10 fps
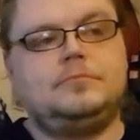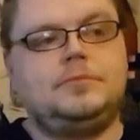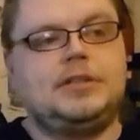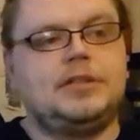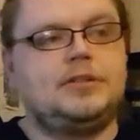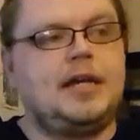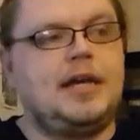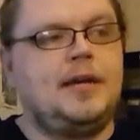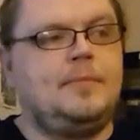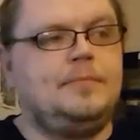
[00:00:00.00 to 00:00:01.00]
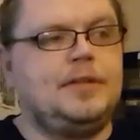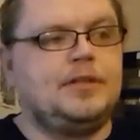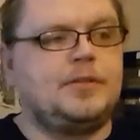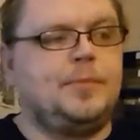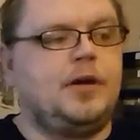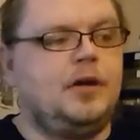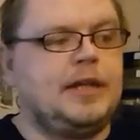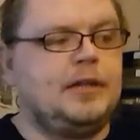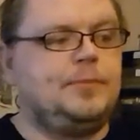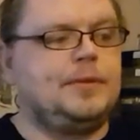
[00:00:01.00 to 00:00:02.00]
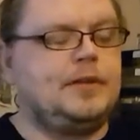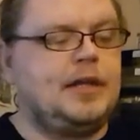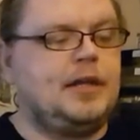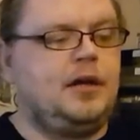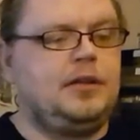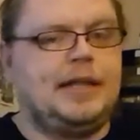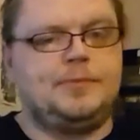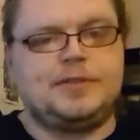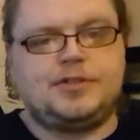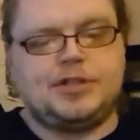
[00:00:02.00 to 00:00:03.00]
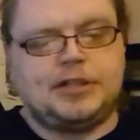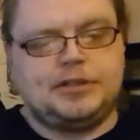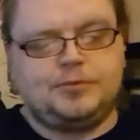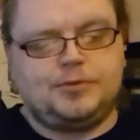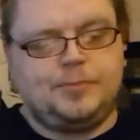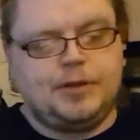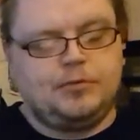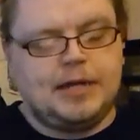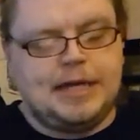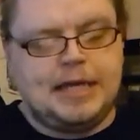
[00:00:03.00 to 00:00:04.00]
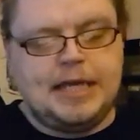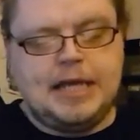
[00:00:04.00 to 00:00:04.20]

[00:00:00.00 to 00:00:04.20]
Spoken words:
You know, your support and help all helps this channel, which would be great.